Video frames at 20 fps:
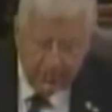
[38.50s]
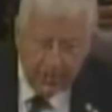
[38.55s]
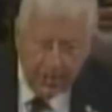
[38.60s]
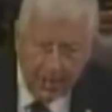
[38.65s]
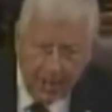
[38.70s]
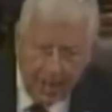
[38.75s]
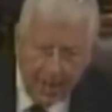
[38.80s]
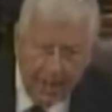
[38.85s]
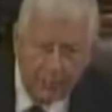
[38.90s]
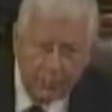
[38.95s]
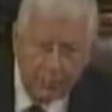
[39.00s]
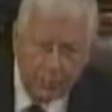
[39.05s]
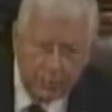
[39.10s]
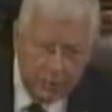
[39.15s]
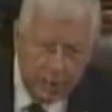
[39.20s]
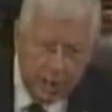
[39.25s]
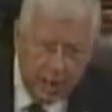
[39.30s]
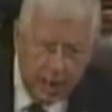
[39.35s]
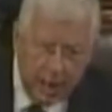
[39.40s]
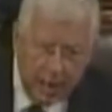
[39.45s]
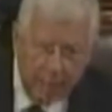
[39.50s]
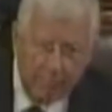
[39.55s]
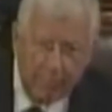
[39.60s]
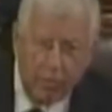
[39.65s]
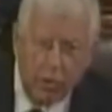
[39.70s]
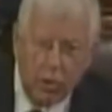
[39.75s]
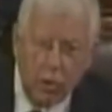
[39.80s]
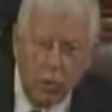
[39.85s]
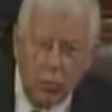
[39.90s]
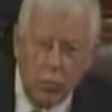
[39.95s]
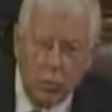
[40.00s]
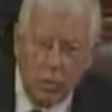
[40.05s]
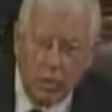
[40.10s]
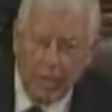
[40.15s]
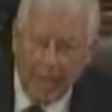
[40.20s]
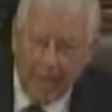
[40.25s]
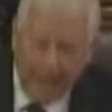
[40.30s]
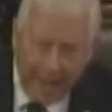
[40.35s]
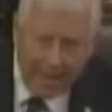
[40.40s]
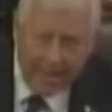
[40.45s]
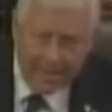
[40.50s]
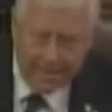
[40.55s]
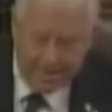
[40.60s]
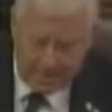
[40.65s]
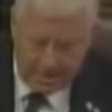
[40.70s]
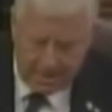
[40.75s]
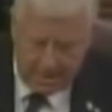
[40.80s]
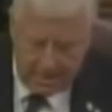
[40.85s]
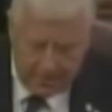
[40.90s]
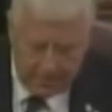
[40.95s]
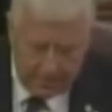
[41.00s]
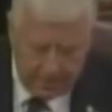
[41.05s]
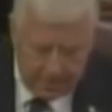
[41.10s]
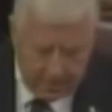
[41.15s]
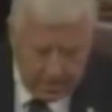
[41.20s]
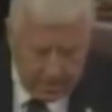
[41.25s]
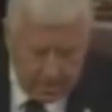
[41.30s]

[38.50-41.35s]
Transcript: like what you have, you can't keep it.